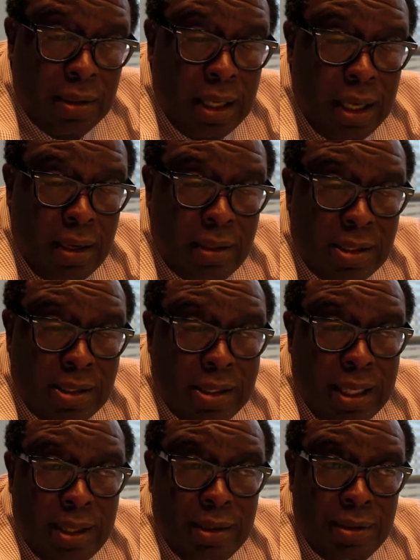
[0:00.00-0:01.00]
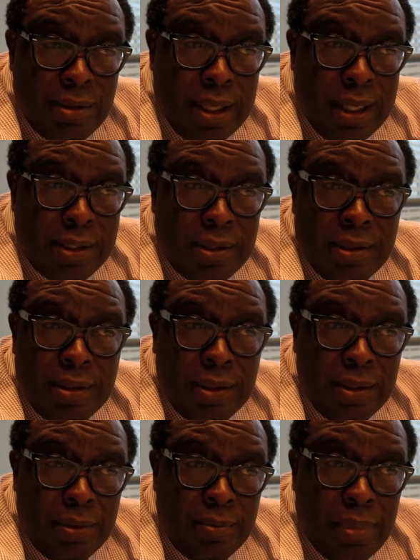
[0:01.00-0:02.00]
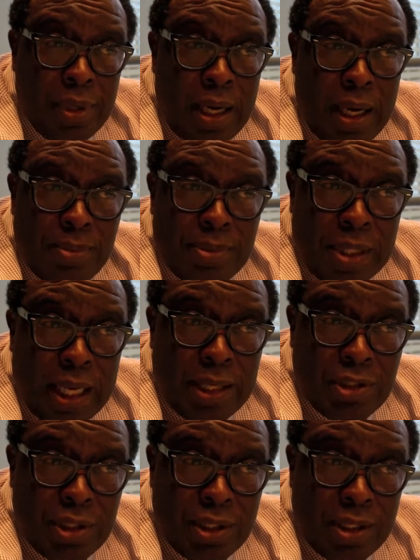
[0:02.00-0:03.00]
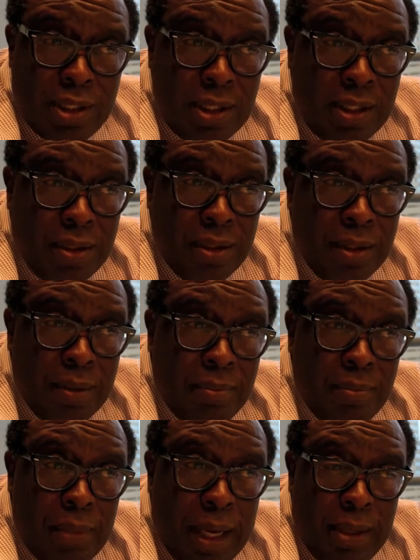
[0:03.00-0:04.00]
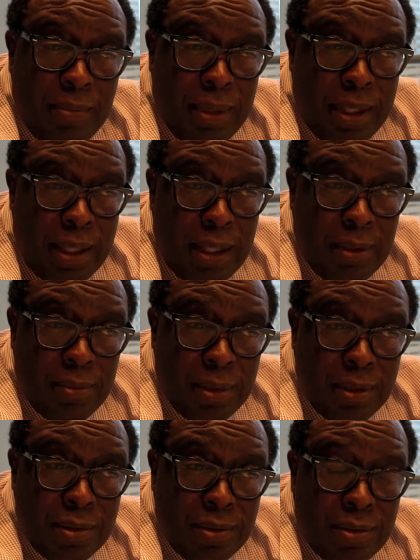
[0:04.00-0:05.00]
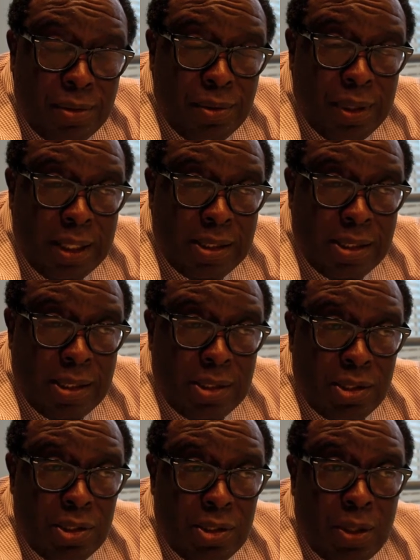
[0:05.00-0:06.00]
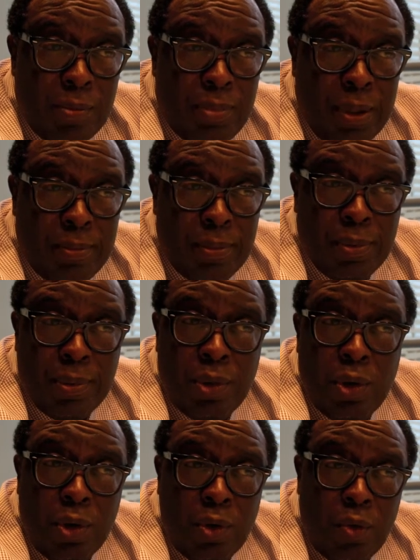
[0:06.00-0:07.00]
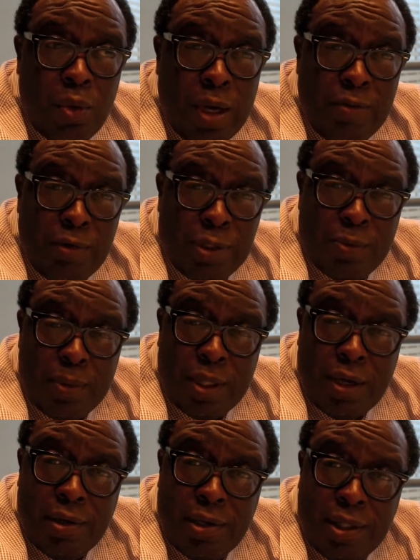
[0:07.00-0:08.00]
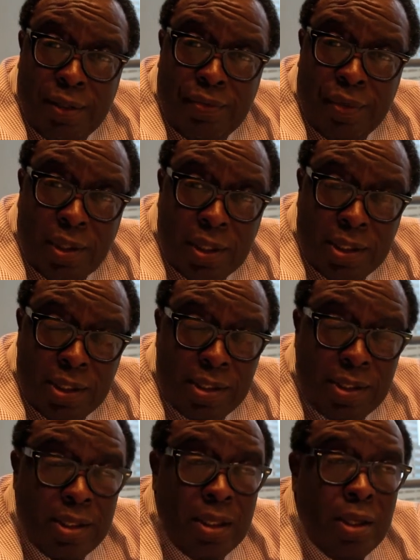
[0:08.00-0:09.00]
I understand that perhaps ganja tea might be able to assist some people who have respiratory difficulties.